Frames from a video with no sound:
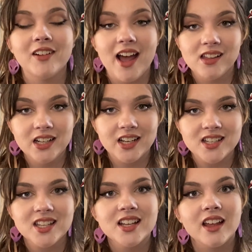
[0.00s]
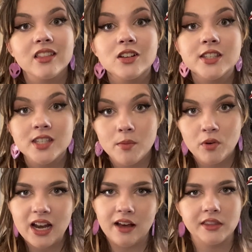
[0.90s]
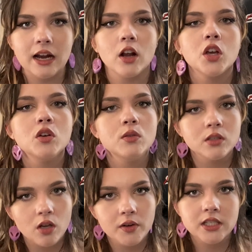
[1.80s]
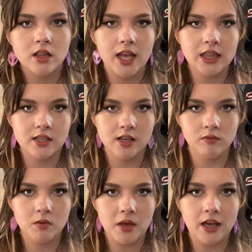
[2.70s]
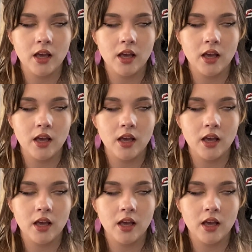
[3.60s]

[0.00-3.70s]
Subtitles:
The reality is that there's someone out there who's going to like the stuff you make.